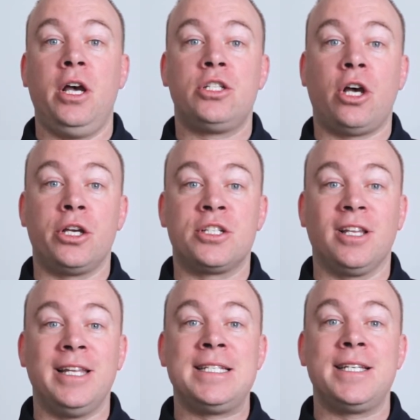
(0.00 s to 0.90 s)
so your
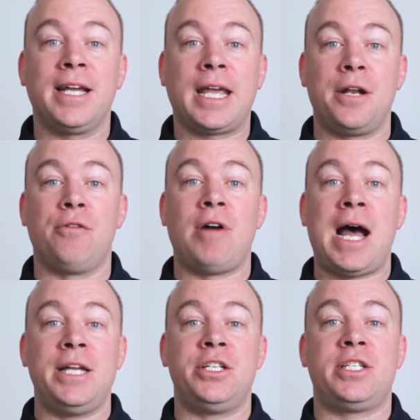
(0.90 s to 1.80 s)
solicitor can
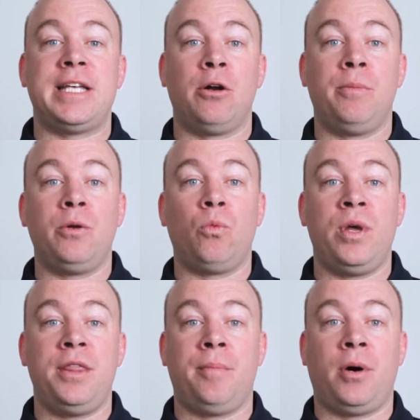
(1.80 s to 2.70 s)
arrange settlement
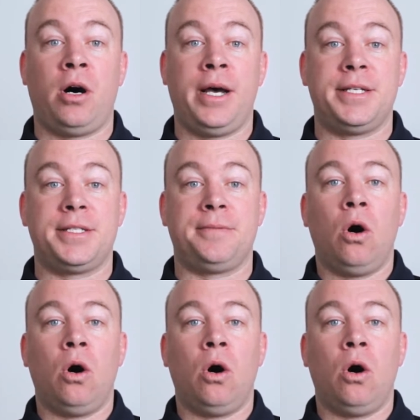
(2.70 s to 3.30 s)
with the buyers.